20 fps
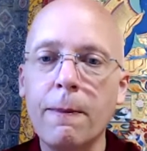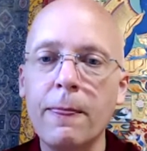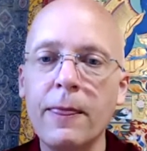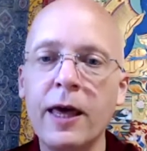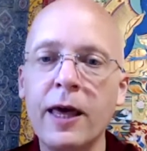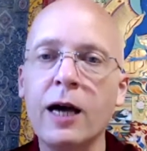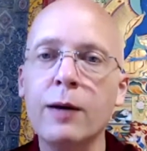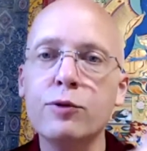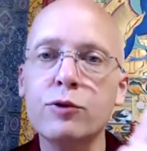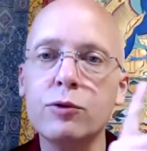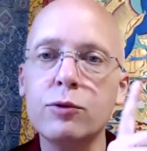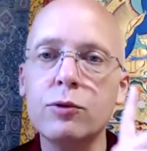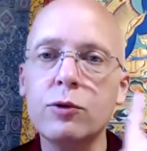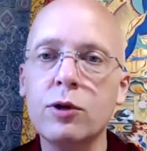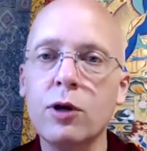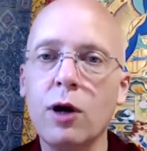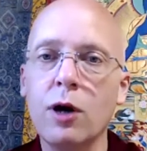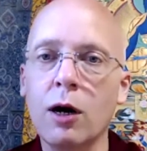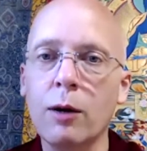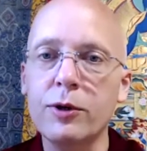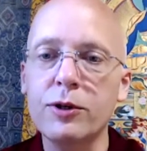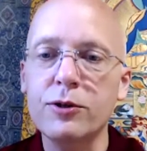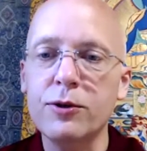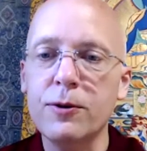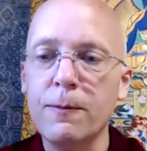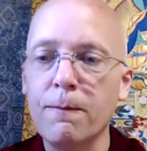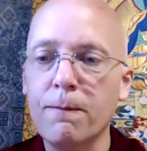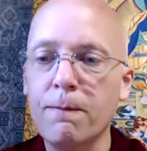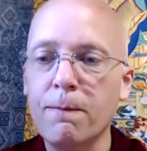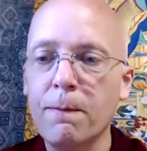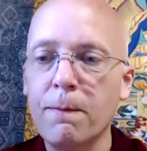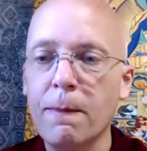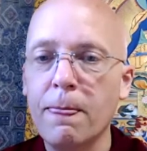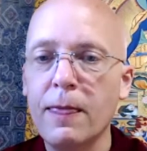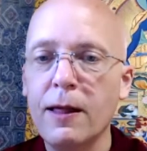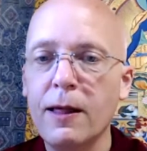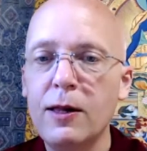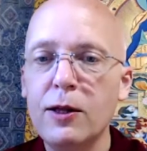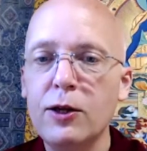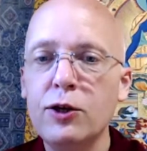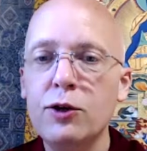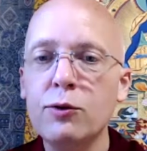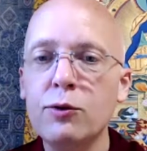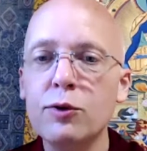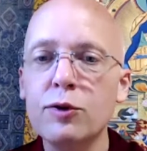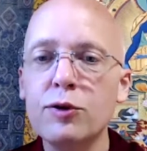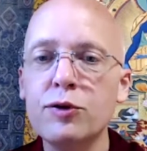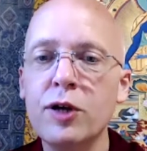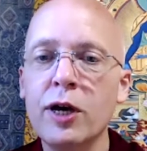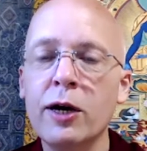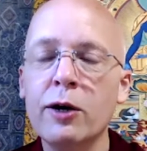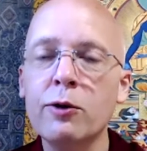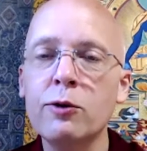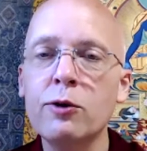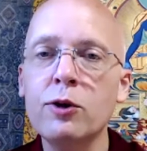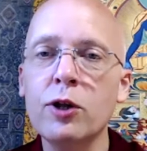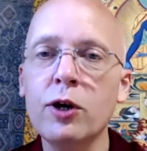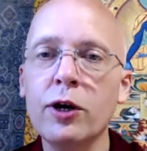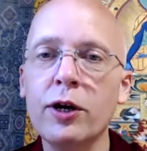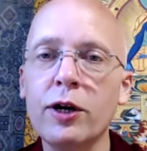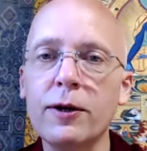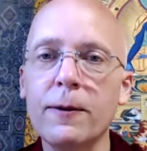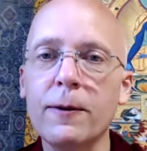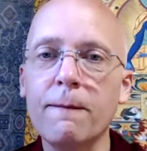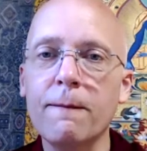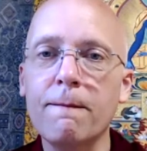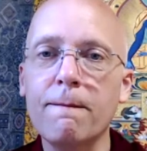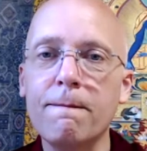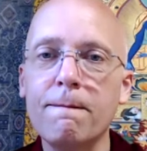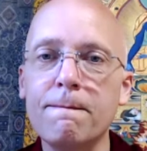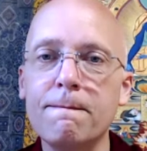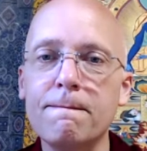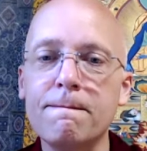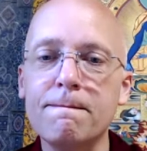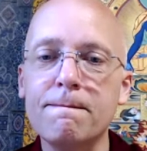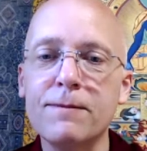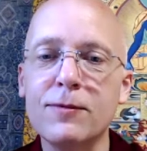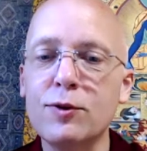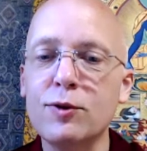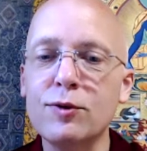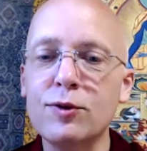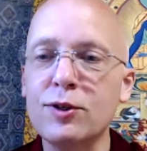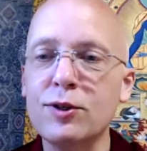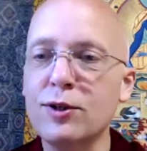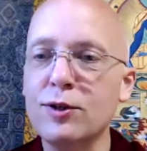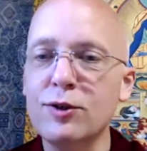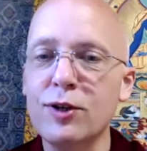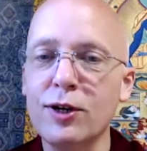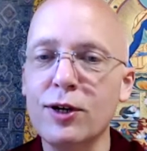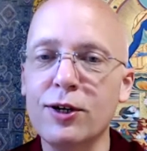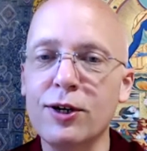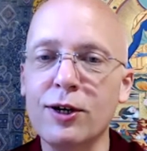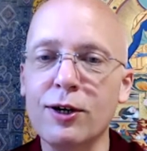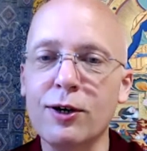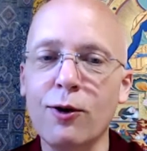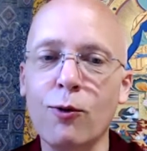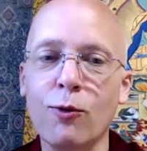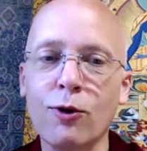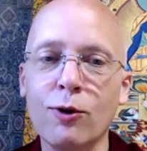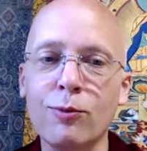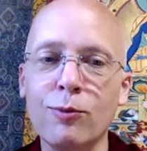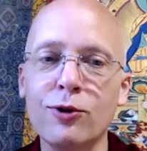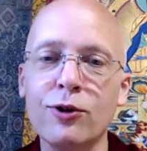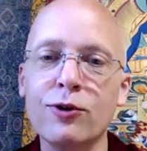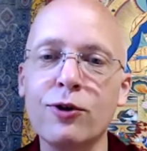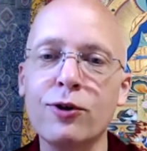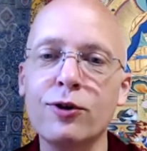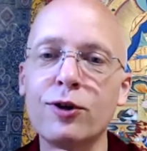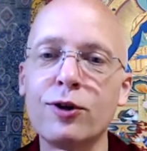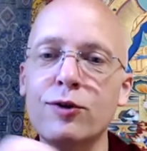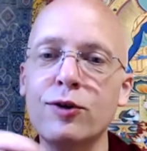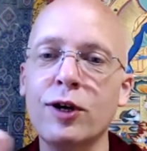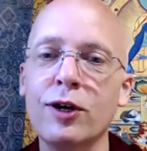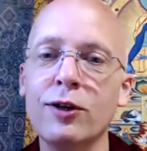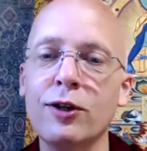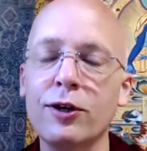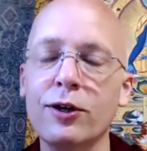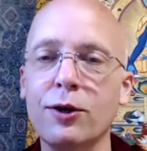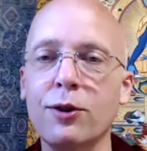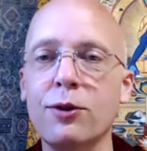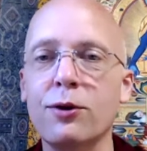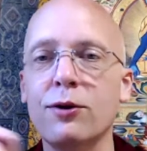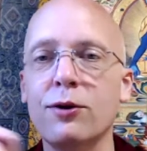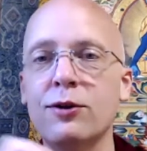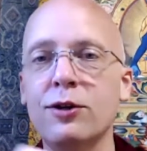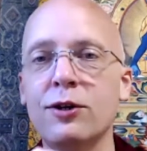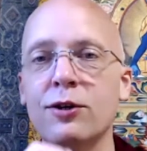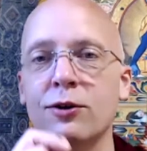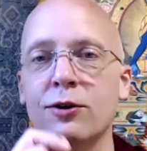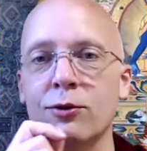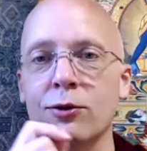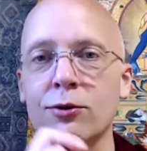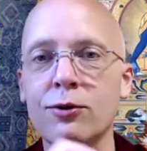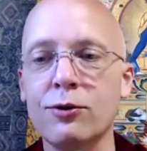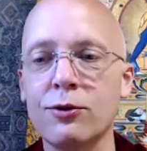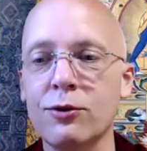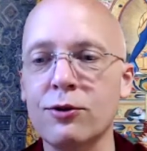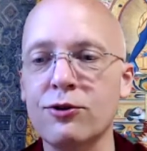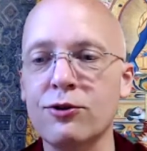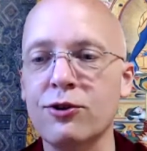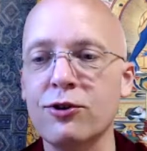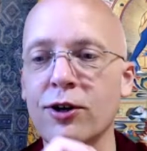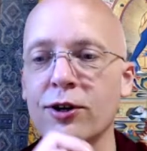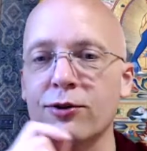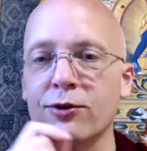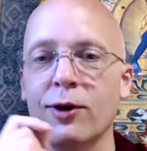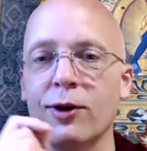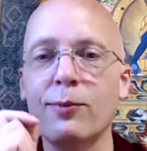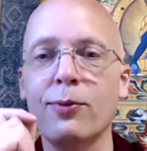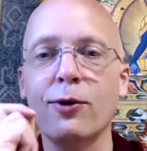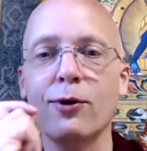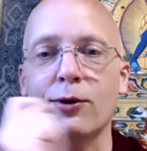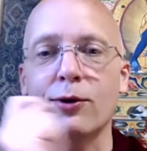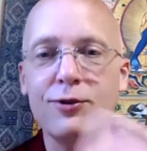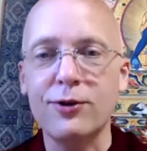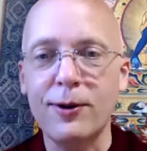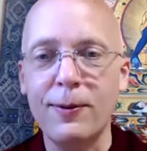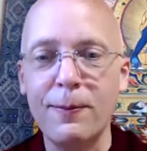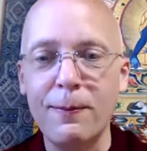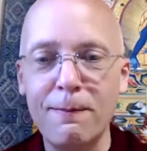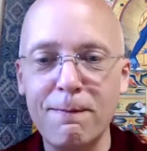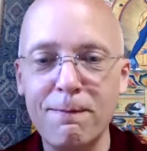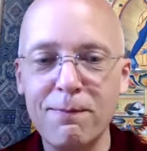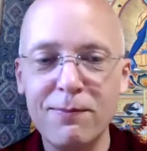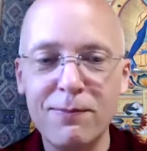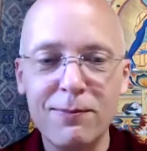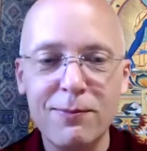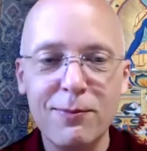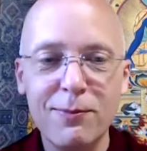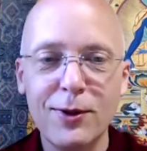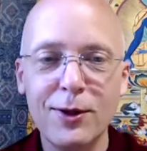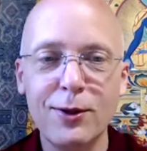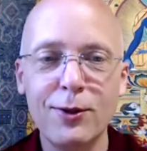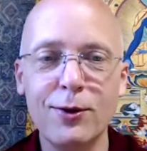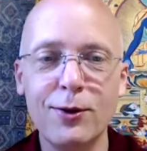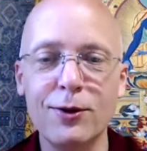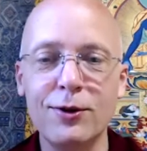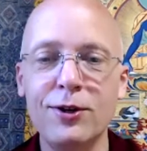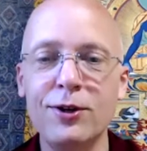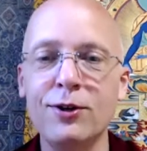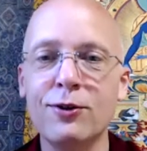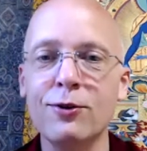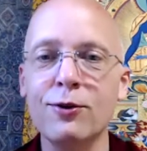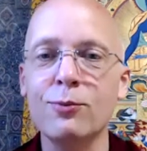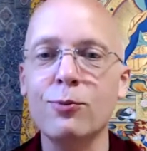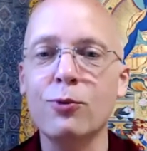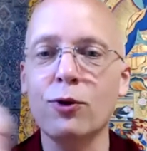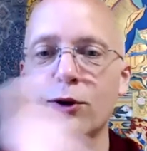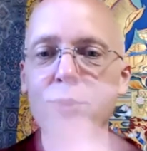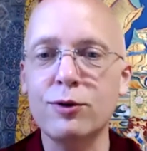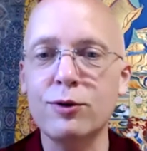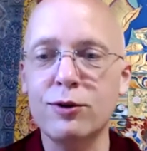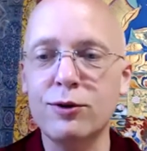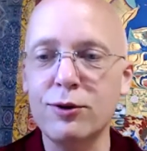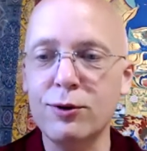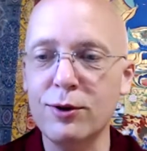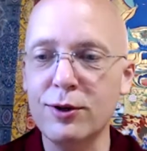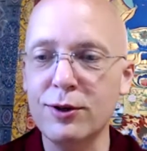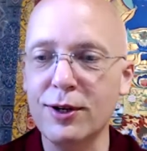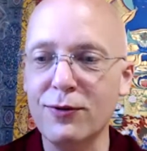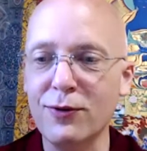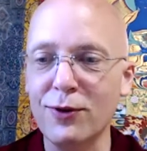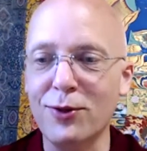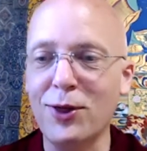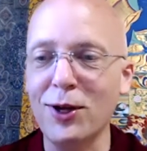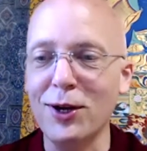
absolute garbage. You will sound like this is going to sound horrible. You're going to sound like a 13 year old girl trying to write poetry. 13 year old boys are doing different